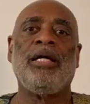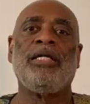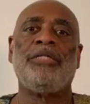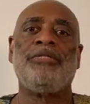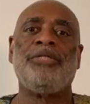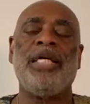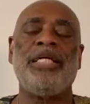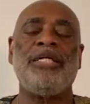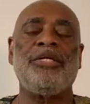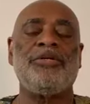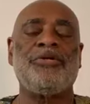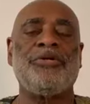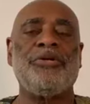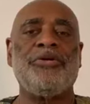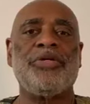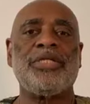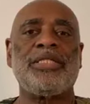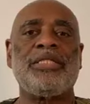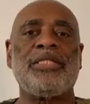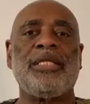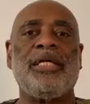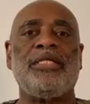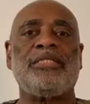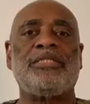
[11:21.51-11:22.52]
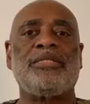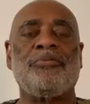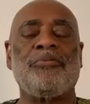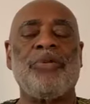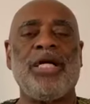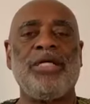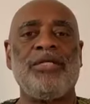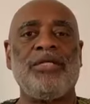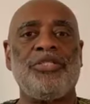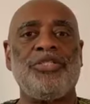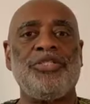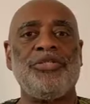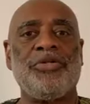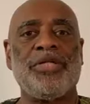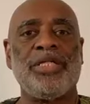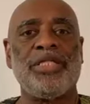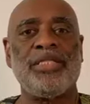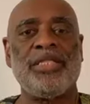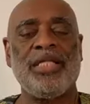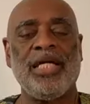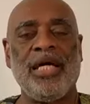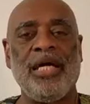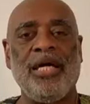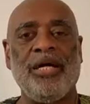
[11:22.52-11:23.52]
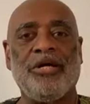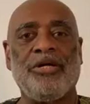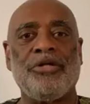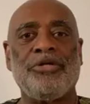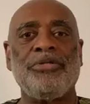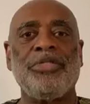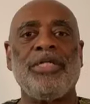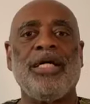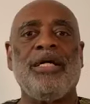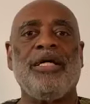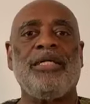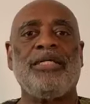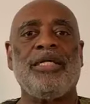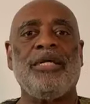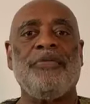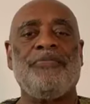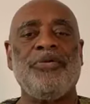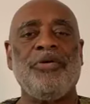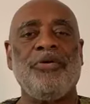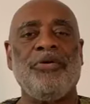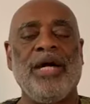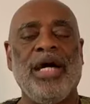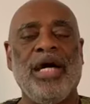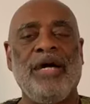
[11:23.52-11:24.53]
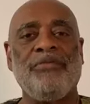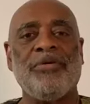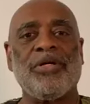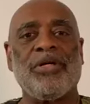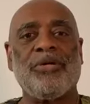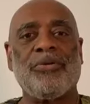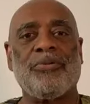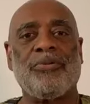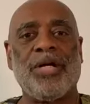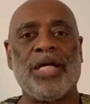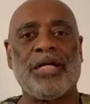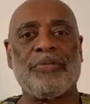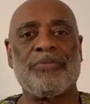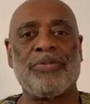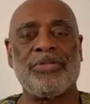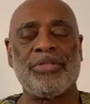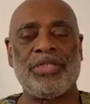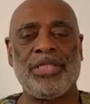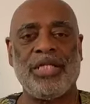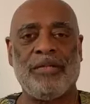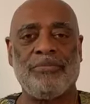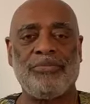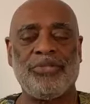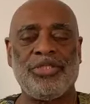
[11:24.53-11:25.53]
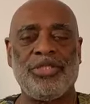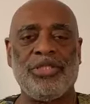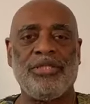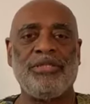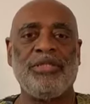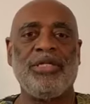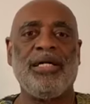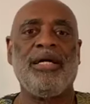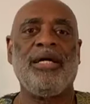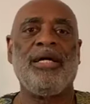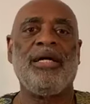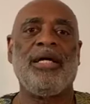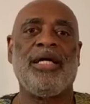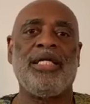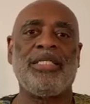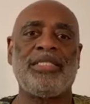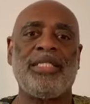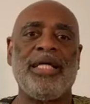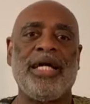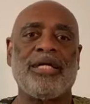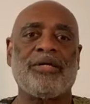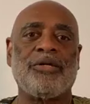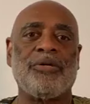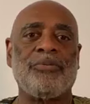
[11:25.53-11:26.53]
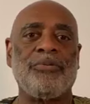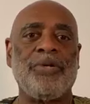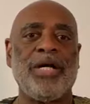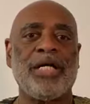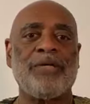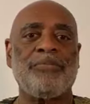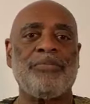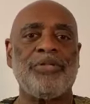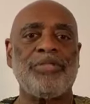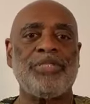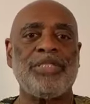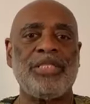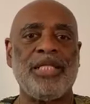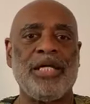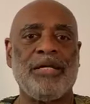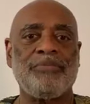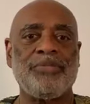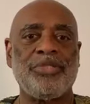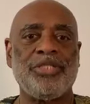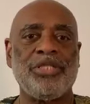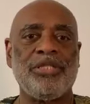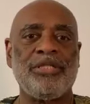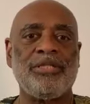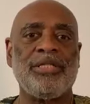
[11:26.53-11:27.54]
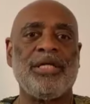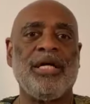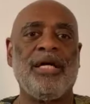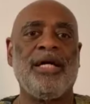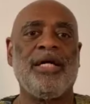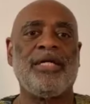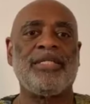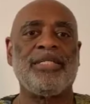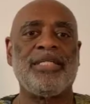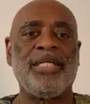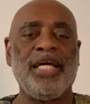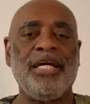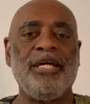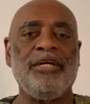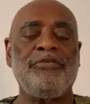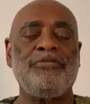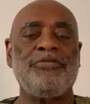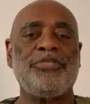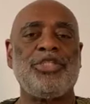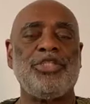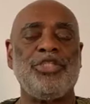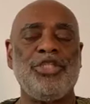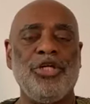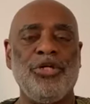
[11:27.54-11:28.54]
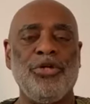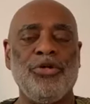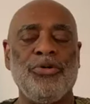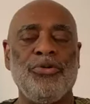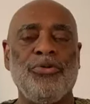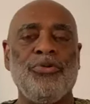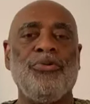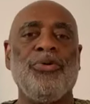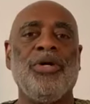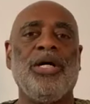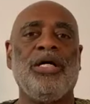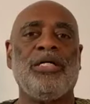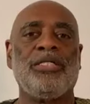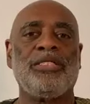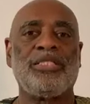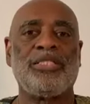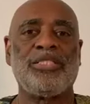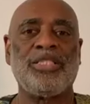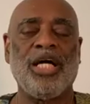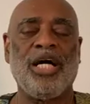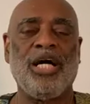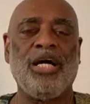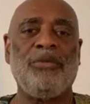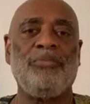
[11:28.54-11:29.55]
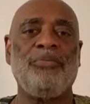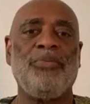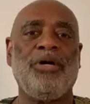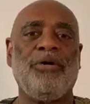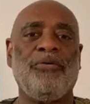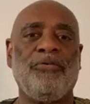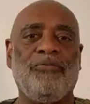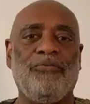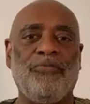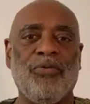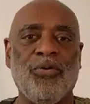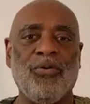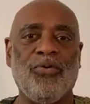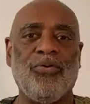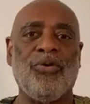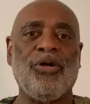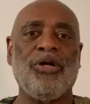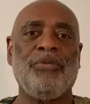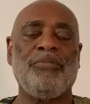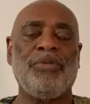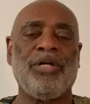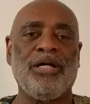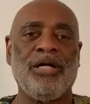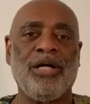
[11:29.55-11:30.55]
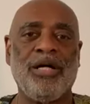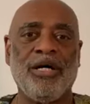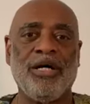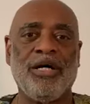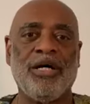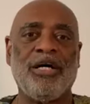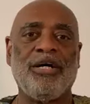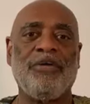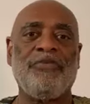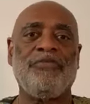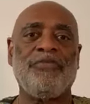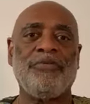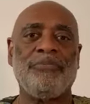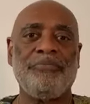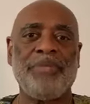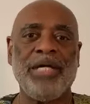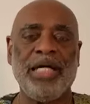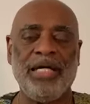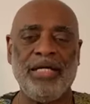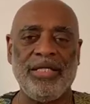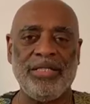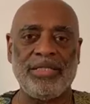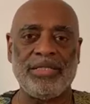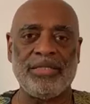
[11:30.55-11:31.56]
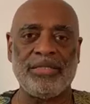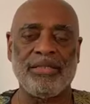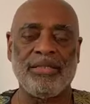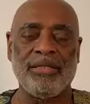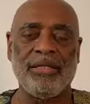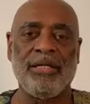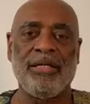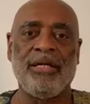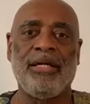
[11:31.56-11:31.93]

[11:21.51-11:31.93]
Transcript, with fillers: Then the Course says the way that you can tell if you have incorrect perception is that correct perception gives you some form of peace.